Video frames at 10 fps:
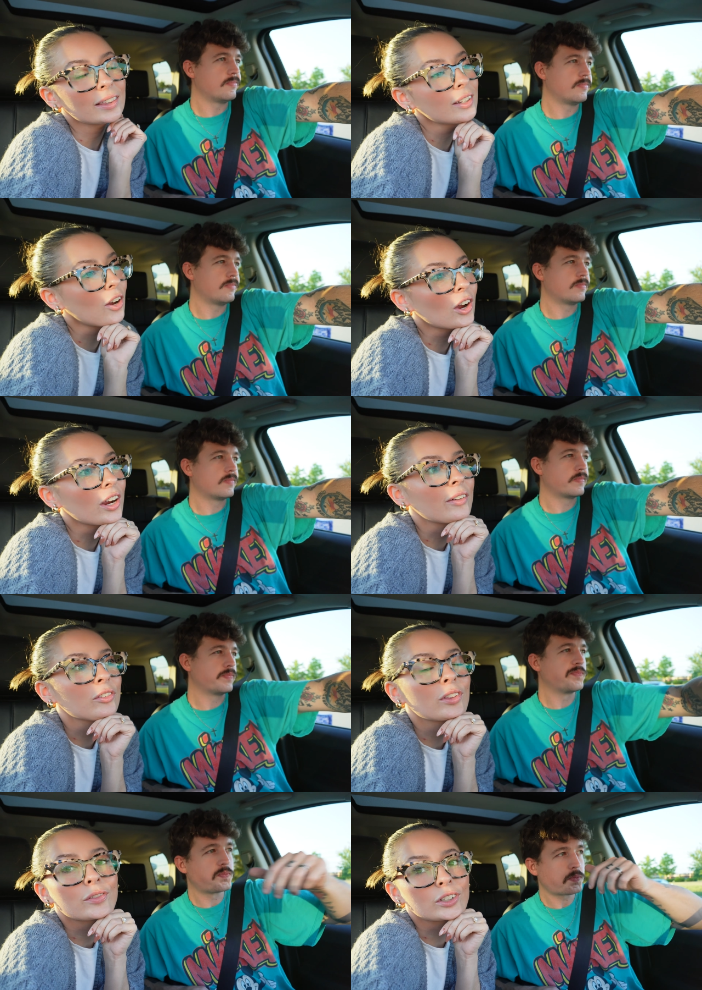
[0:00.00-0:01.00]
Speaker 1: in the car after
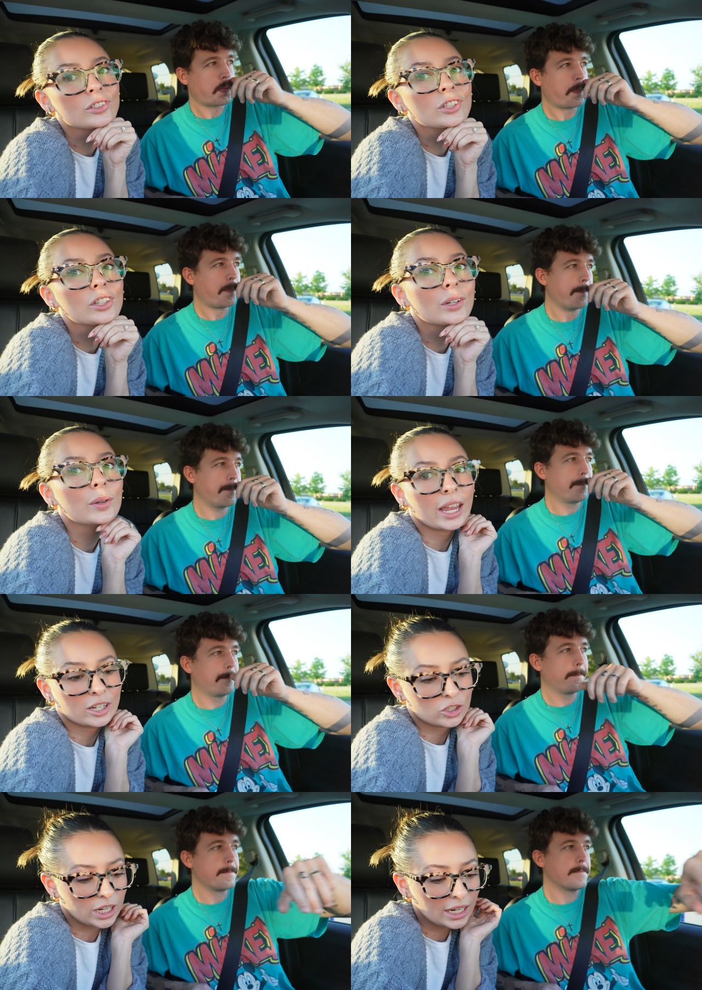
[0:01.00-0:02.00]
the first
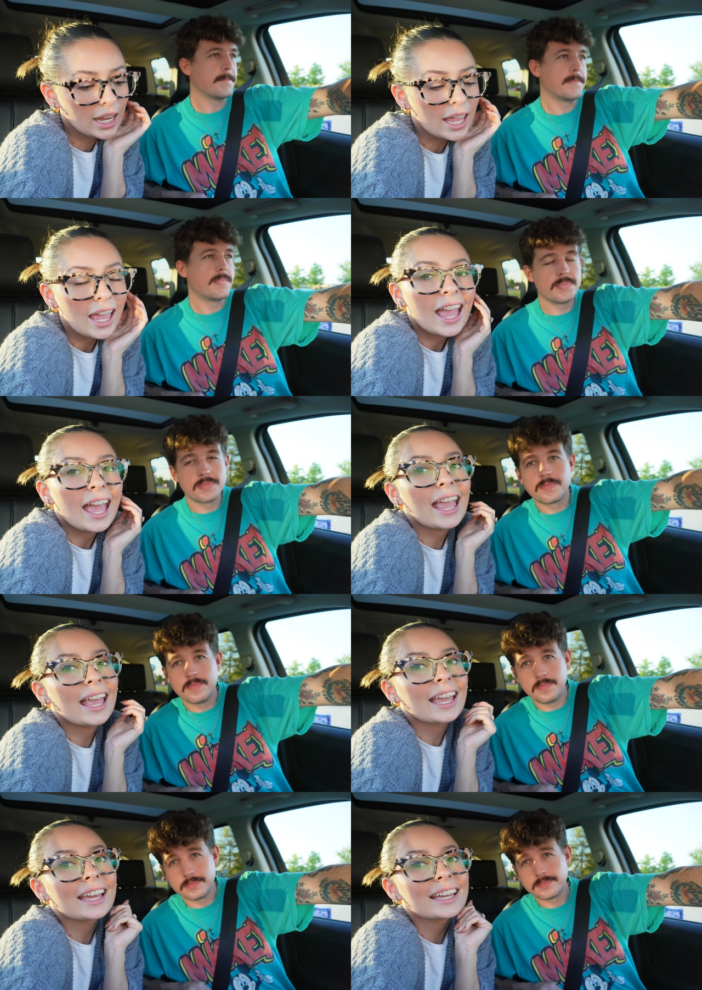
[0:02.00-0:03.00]
location,
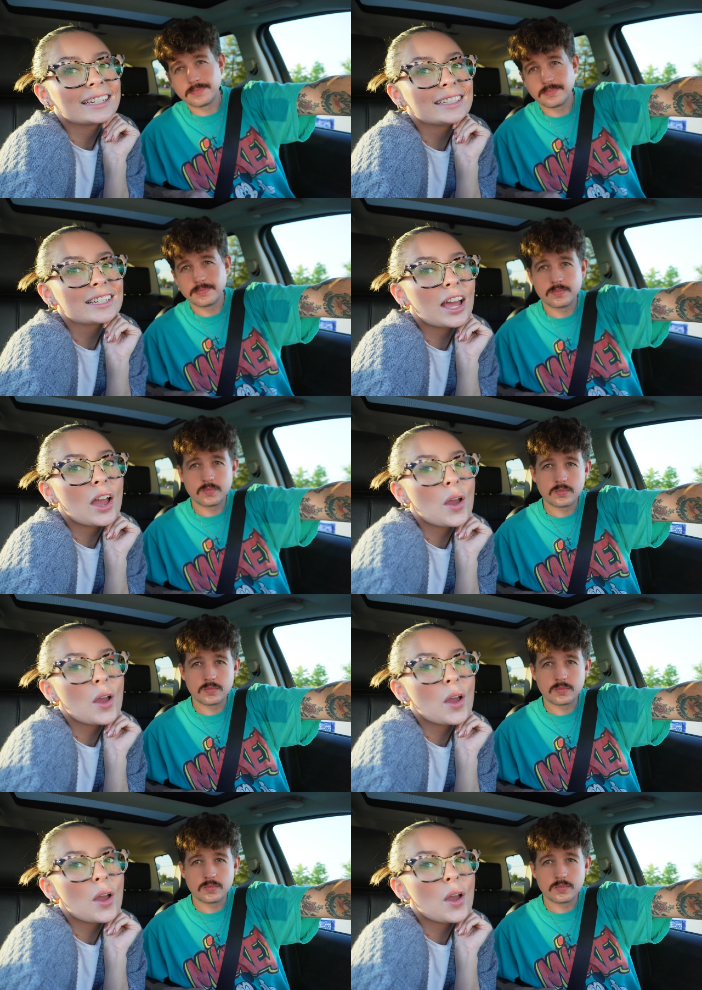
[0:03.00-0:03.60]
and